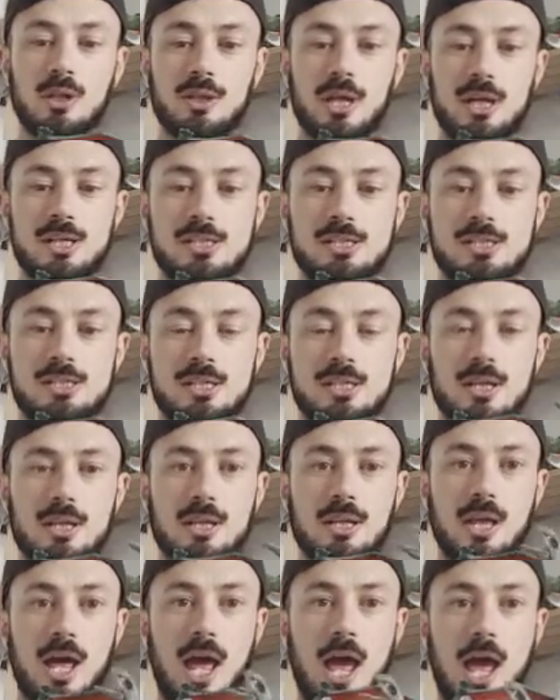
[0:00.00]
nice
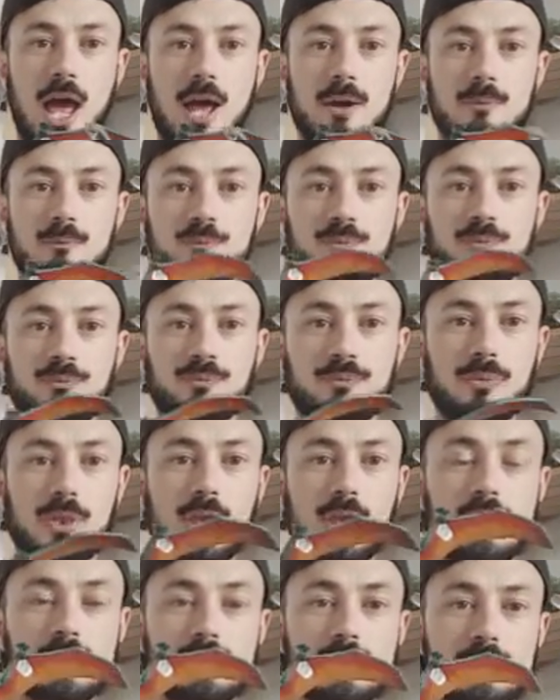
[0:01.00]

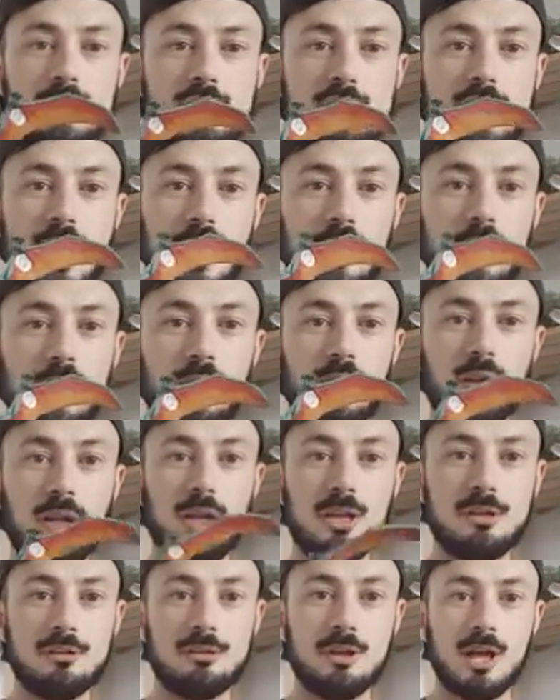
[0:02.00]
sunset
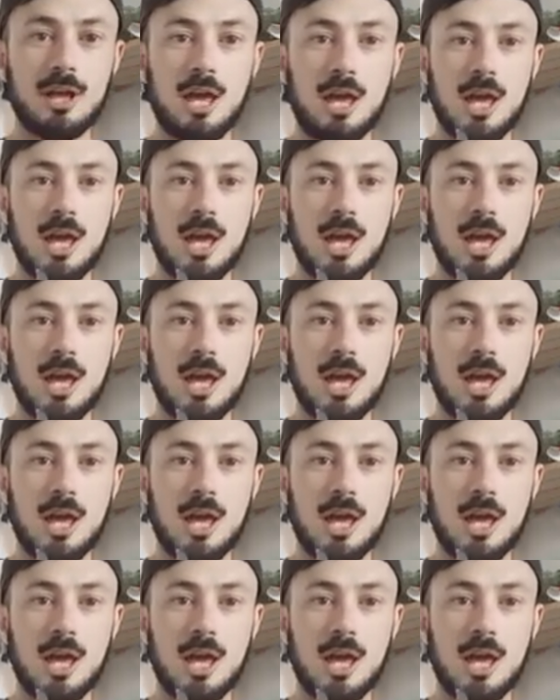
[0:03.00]
colours.